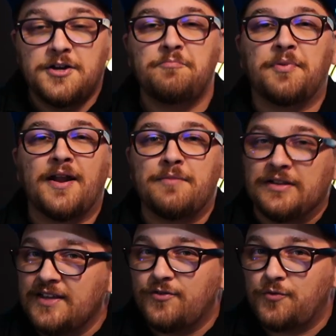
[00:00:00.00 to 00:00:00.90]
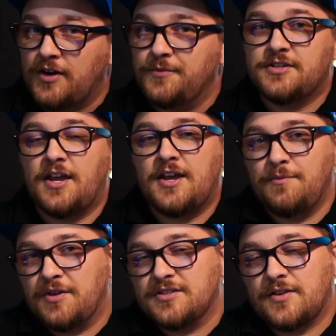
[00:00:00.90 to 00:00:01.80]
but I believe in what I'm saying
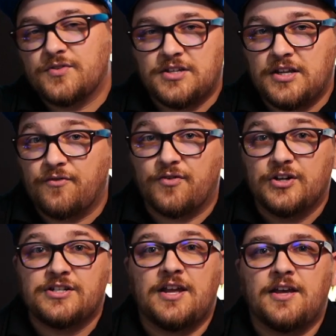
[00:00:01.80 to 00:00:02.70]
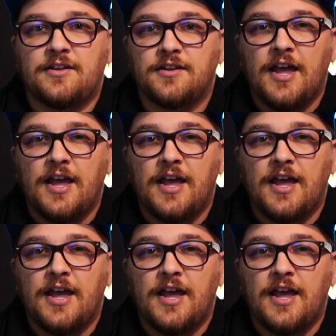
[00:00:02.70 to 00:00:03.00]
because I've seen it firsthand.